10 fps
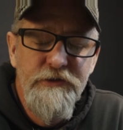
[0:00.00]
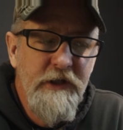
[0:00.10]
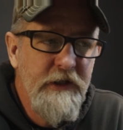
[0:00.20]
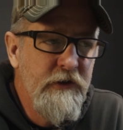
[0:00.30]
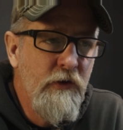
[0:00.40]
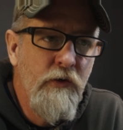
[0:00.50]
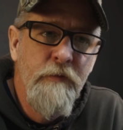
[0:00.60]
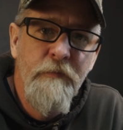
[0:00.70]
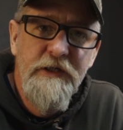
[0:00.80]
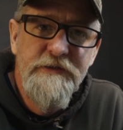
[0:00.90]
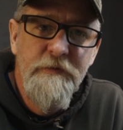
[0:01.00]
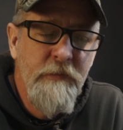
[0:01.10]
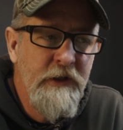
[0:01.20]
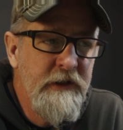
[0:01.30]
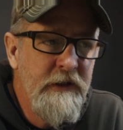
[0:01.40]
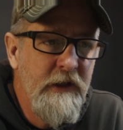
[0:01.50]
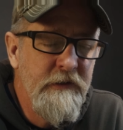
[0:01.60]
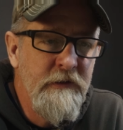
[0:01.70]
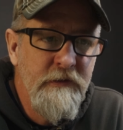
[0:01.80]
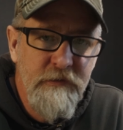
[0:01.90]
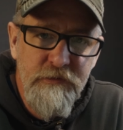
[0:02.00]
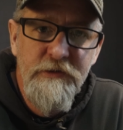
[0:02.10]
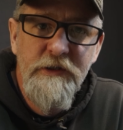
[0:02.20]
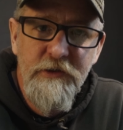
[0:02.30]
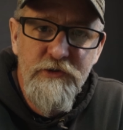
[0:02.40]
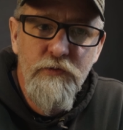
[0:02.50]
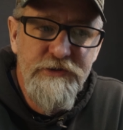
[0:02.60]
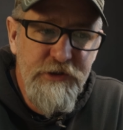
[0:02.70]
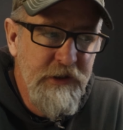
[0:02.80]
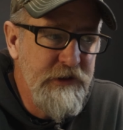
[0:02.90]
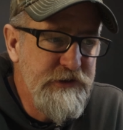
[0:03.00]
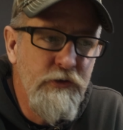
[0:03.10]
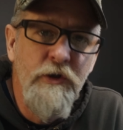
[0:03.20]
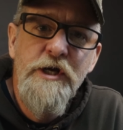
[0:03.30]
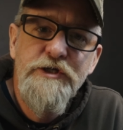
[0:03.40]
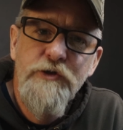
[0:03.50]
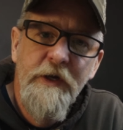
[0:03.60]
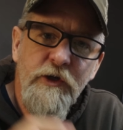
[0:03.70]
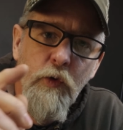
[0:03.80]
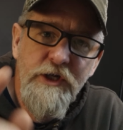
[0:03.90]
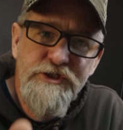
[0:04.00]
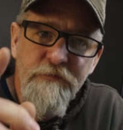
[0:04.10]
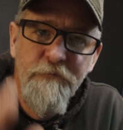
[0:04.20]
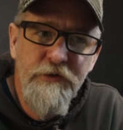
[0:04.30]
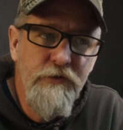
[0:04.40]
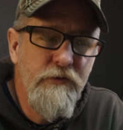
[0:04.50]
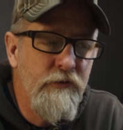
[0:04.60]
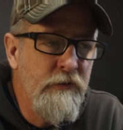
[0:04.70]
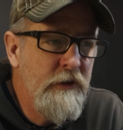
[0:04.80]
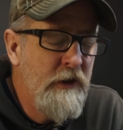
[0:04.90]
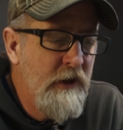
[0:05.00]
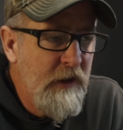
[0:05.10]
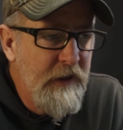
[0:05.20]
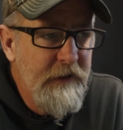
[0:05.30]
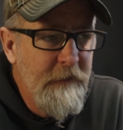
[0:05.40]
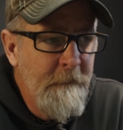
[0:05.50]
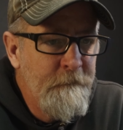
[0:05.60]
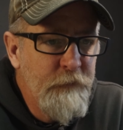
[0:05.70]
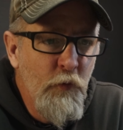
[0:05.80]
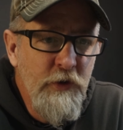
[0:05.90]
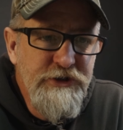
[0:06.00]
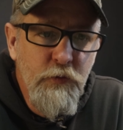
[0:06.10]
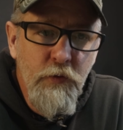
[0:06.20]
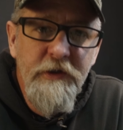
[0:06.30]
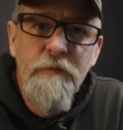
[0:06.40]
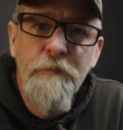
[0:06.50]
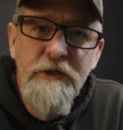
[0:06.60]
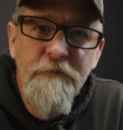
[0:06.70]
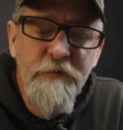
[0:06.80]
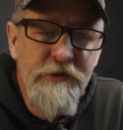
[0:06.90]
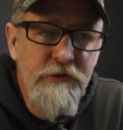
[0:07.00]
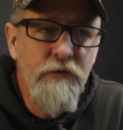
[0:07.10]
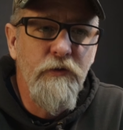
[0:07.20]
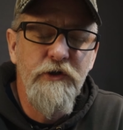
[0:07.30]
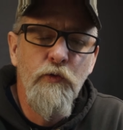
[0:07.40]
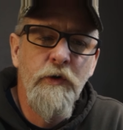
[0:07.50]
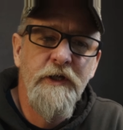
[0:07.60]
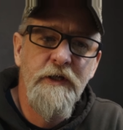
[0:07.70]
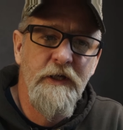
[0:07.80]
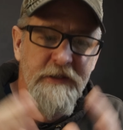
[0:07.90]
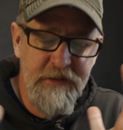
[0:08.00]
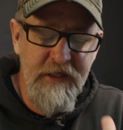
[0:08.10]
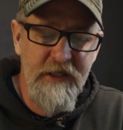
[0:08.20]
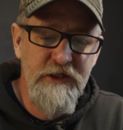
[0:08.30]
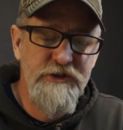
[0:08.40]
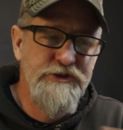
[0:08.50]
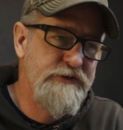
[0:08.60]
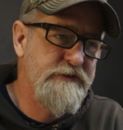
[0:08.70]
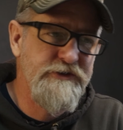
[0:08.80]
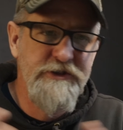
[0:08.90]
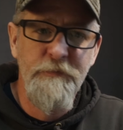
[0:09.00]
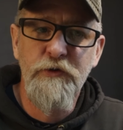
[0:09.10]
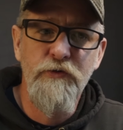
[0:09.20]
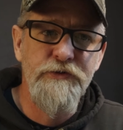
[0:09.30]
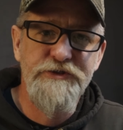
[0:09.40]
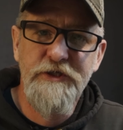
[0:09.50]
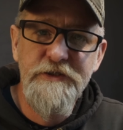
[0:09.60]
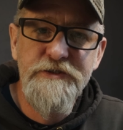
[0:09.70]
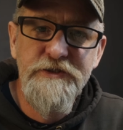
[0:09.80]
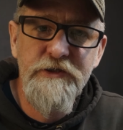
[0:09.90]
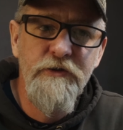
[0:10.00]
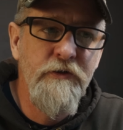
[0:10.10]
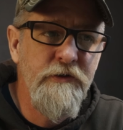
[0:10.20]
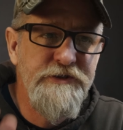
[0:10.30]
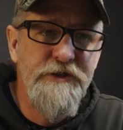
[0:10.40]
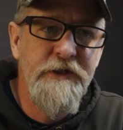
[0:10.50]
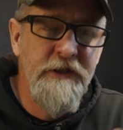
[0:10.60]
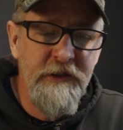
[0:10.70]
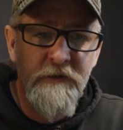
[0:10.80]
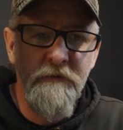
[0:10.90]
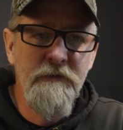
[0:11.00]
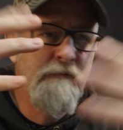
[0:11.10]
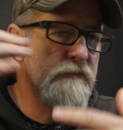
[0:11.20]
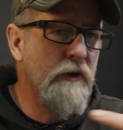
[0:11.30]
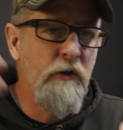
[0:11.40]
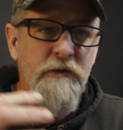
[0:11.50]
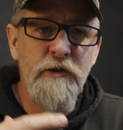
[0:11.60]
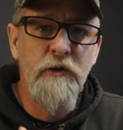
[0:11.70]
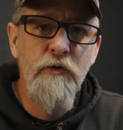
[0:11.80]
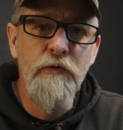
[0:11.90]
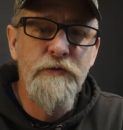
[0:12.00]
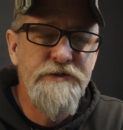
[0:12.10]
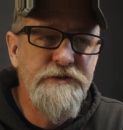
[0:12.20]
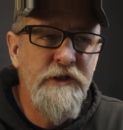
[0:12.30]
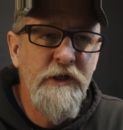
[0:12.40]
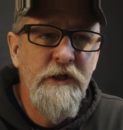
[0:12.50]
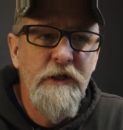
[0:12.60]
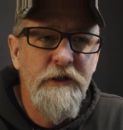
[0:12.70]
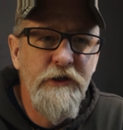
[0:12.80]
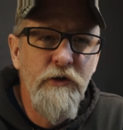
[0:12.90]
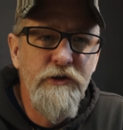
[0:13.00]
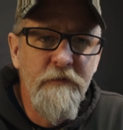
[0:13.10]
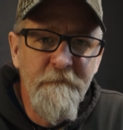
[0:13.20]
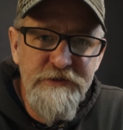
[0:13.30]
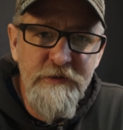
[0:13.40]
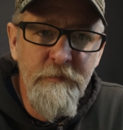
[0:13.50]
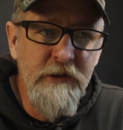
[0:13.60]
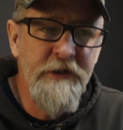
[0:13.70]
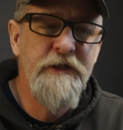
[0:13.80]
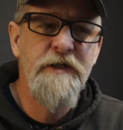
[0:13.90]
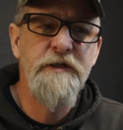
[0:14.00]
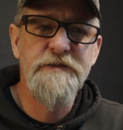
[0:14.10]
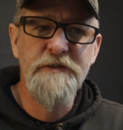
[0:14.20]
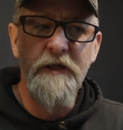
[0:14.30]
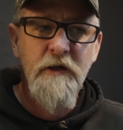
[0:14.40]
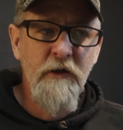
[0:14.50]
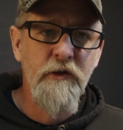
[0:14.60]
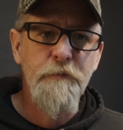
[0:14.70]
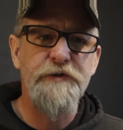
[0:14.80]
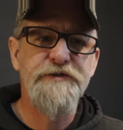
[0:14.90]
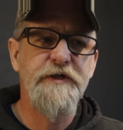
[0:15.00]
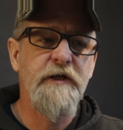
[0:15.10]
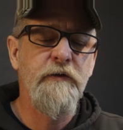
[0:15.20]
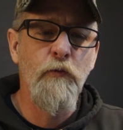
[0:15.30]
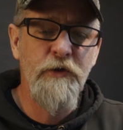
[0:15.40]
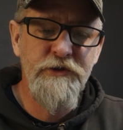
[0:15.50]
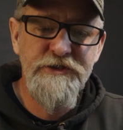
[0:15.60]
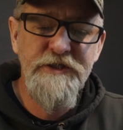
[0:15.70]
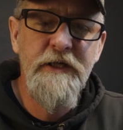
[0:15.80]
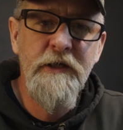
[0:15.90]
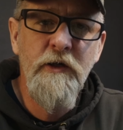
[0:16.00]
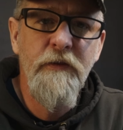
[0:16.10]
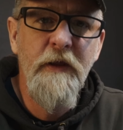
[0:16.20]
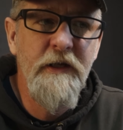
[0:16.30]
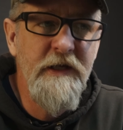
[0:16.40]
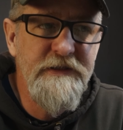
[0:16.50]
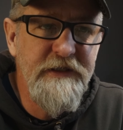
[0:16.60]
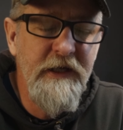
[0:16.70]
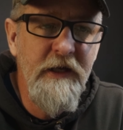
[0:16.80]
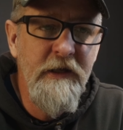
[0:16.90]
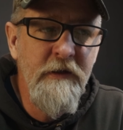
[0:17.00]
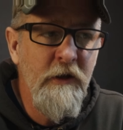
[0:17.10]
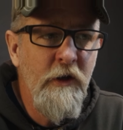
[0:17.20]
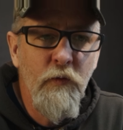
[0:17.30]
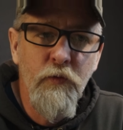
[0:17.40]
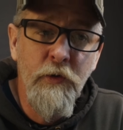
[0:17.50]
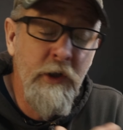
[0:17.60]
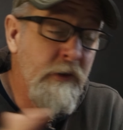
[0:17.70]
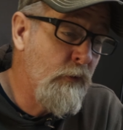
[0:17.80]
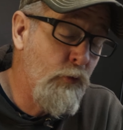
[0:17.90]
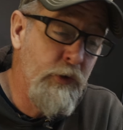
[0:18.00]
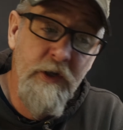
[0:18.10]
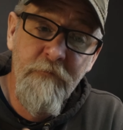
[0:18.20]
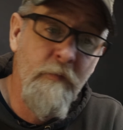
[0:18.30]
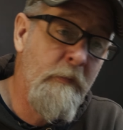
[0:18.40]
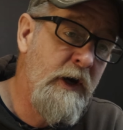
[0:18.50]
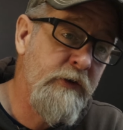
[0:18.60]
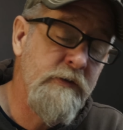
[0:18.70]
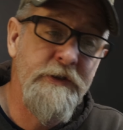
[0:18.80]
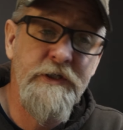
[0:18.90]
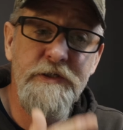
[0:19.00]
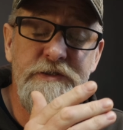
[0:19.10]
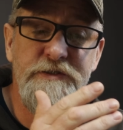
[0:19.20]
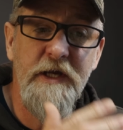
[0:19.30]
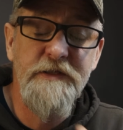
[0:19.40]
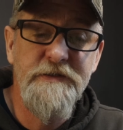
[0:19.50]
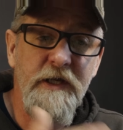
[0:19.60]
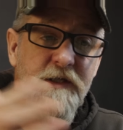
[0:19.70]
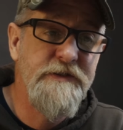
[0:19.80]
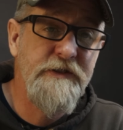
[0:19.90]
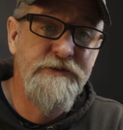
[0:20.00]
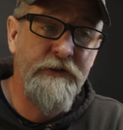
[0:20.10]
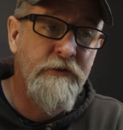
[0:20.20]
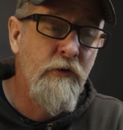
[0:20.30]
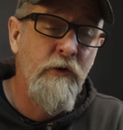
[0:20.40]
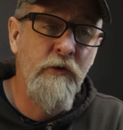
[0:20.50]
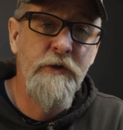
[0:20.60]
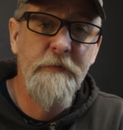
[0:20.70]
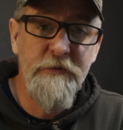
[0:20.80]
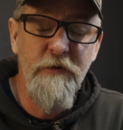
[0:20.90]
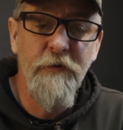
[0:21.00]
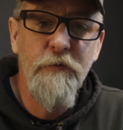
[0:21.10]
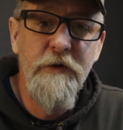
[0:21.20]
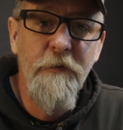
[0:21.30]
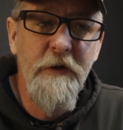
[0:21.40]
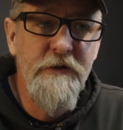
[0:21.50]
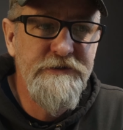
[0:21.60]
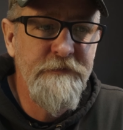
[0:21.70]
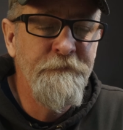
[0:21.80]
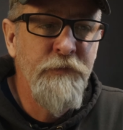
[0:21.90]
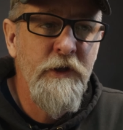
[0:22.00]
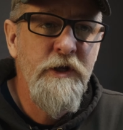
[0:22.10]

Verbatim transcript: You gotta go and make some money and you gotta do what you gotta do. So my question for you, uh, which would it be for you? You want a caged, typical skid steer, sitting in, enclosed, you know, your visibility is not one hundred percent when you're standing on that S K, whatever model it is, S K six hundred all the way up to the three thousand.